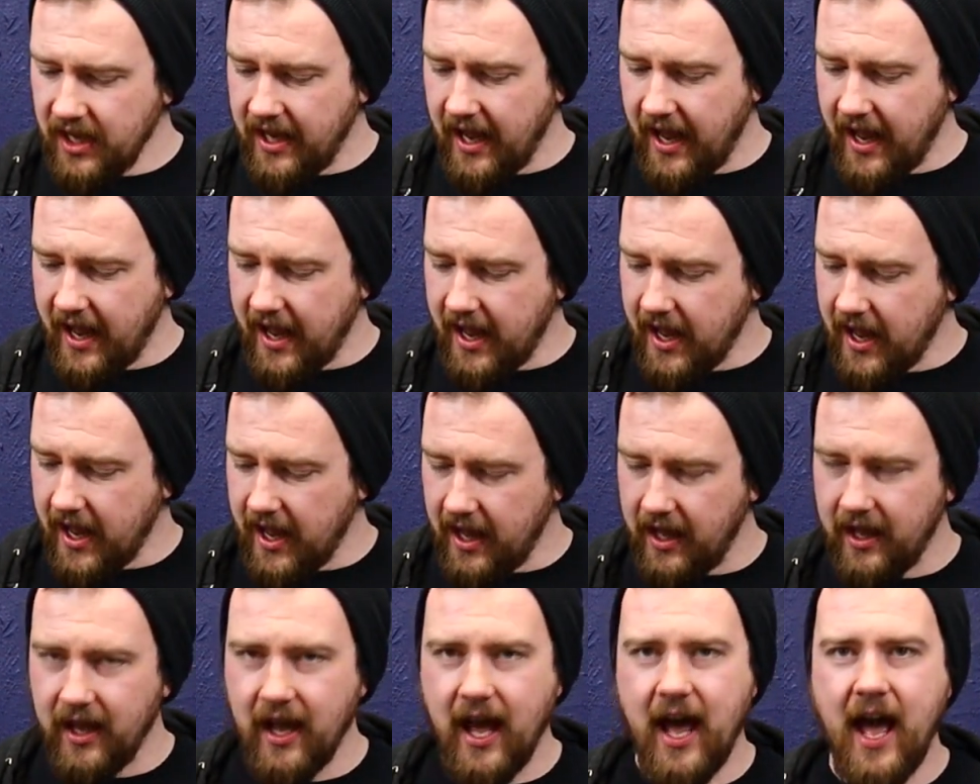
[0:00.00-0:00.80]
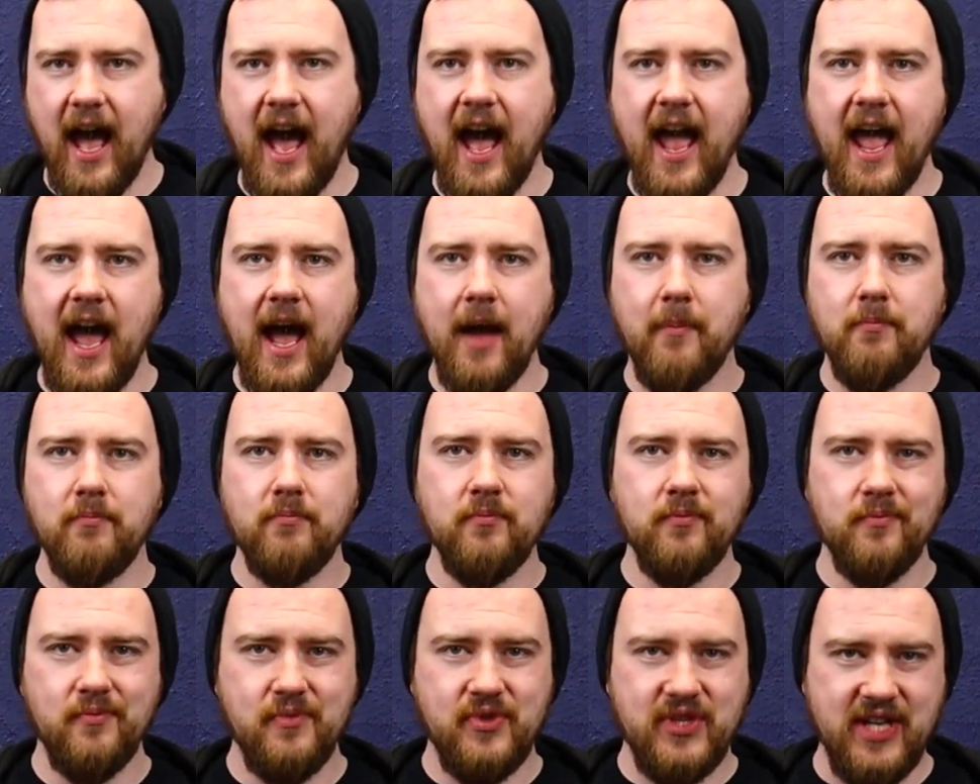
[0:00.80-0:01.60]
I
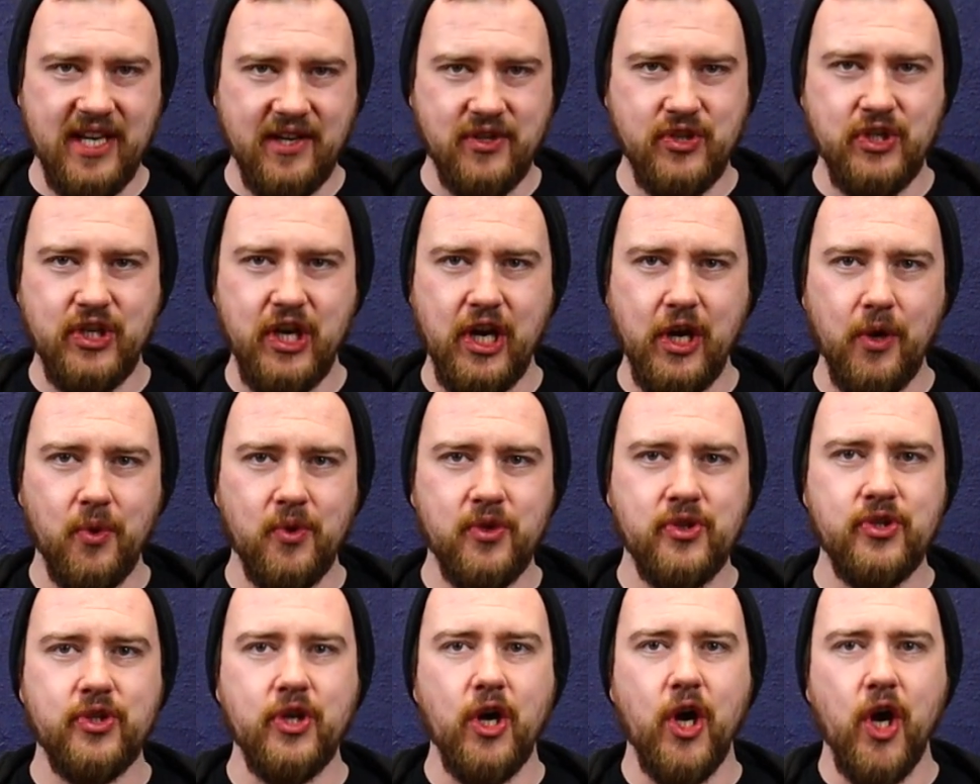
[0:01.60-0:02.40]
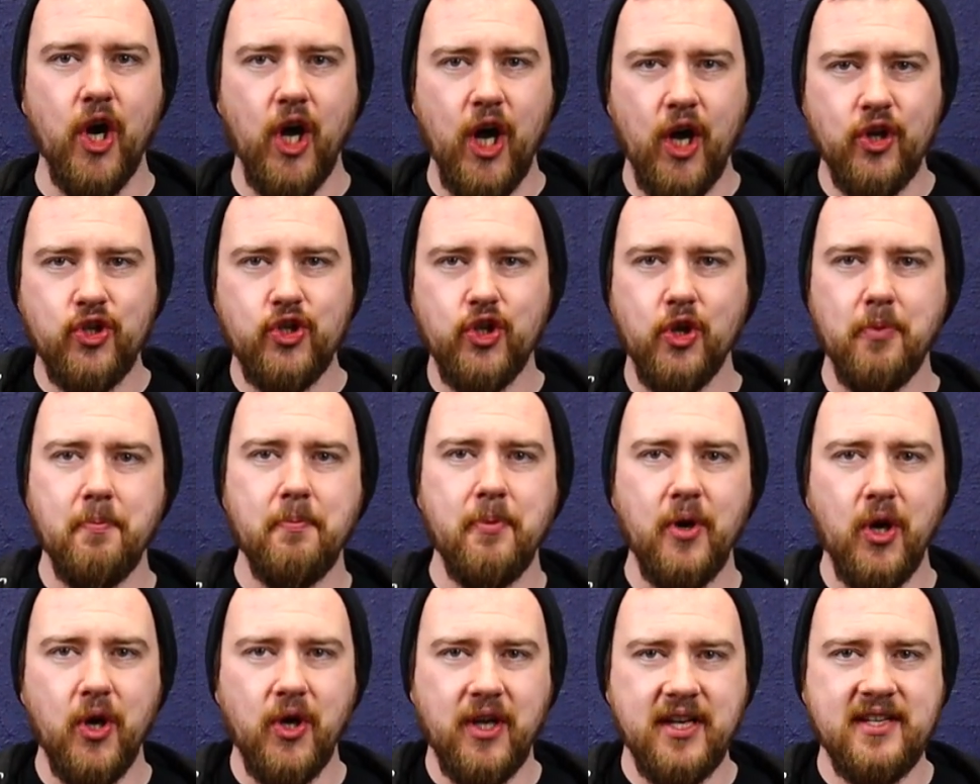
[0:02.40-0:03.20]
am 6'2", so a
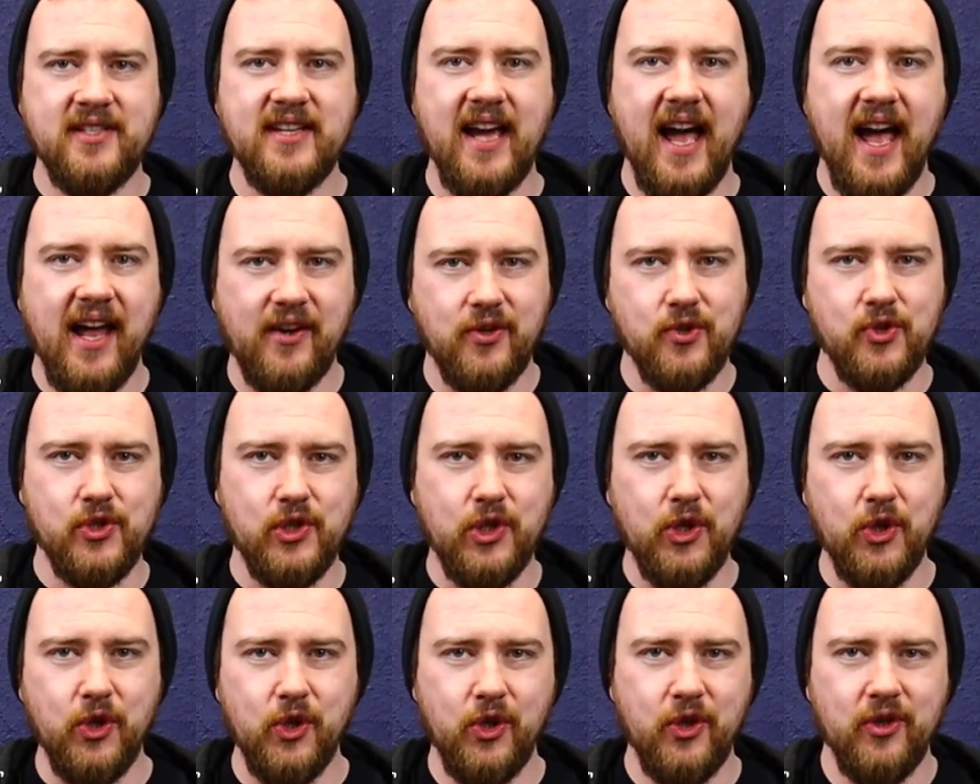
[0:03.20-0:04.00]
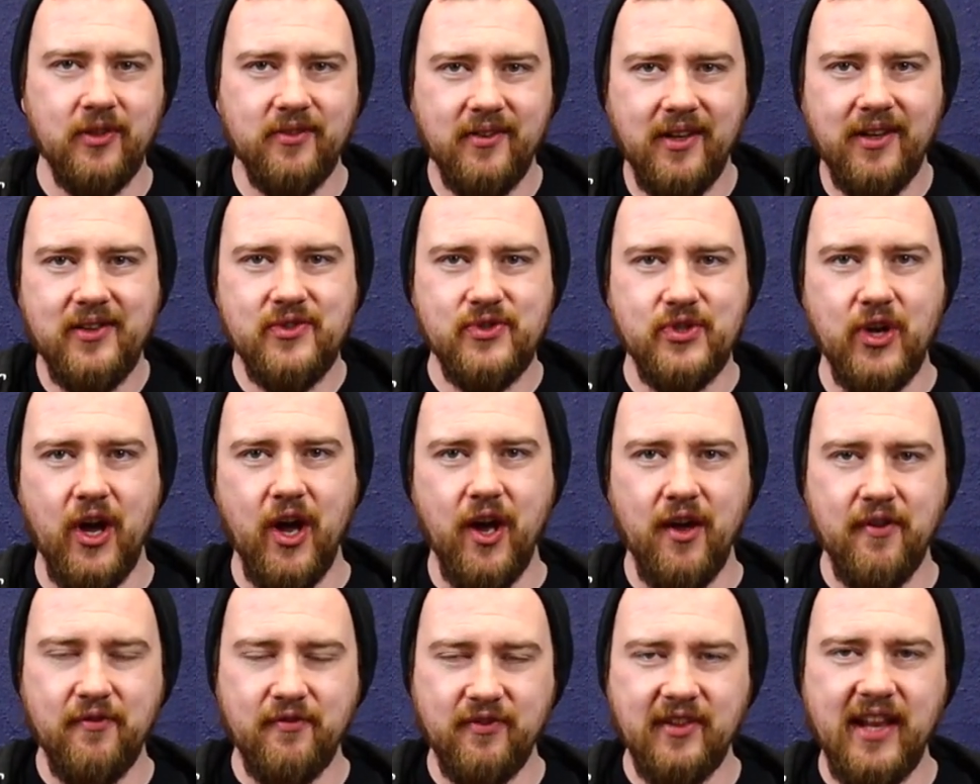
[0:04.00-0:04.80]
jumbo guitar does look
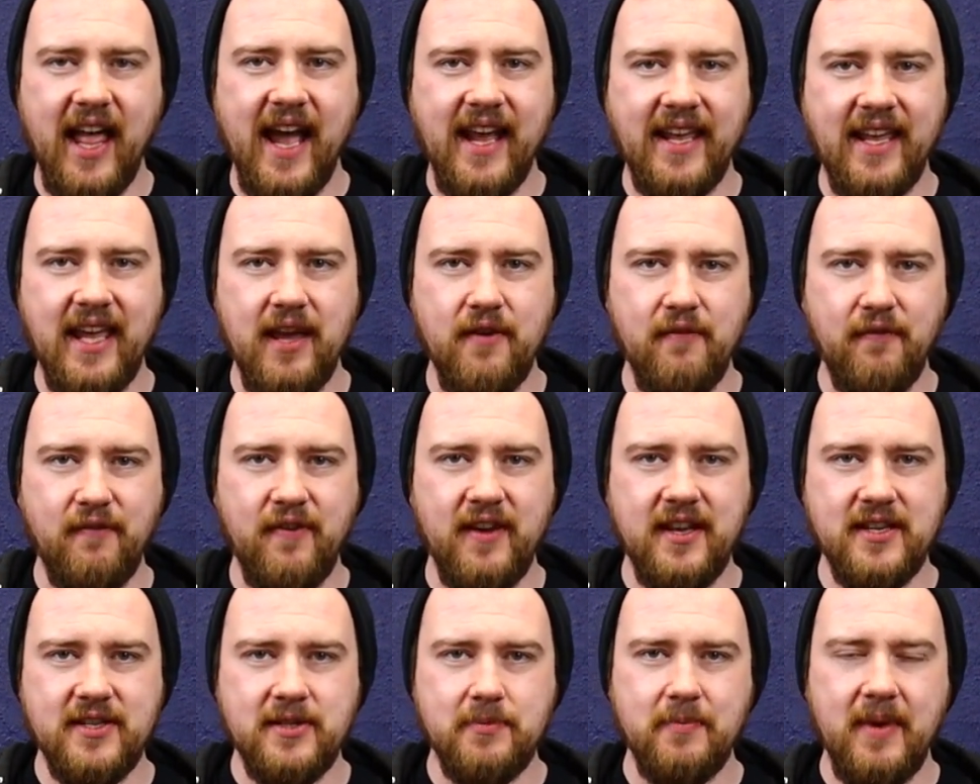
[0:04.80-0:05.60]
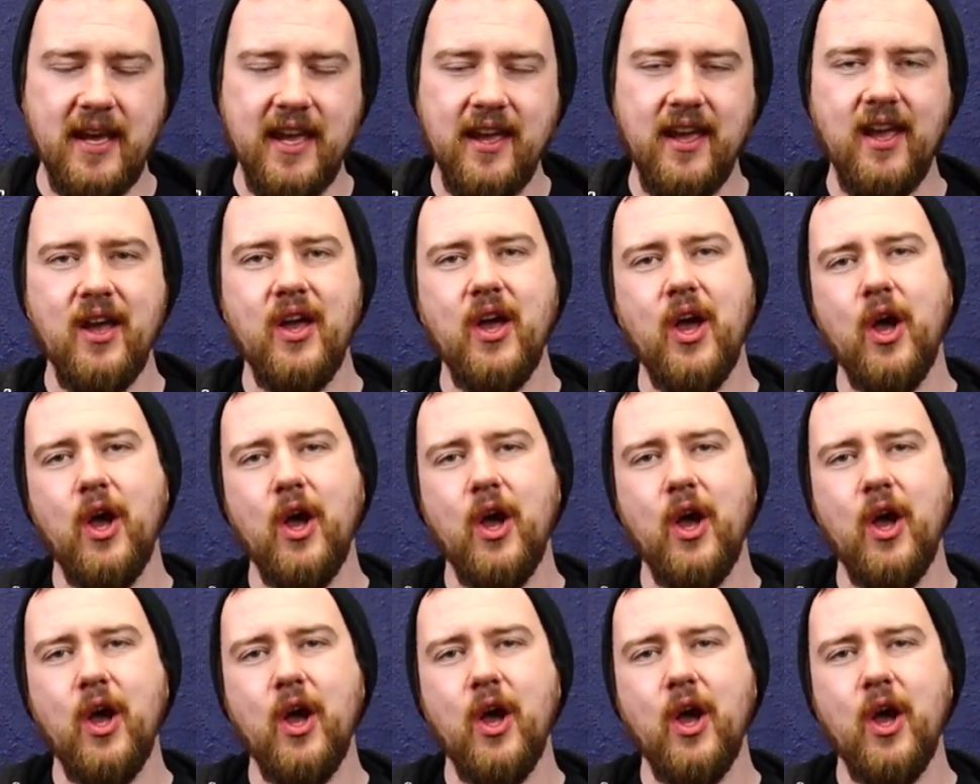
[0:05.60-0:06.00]
sort of like it fits me,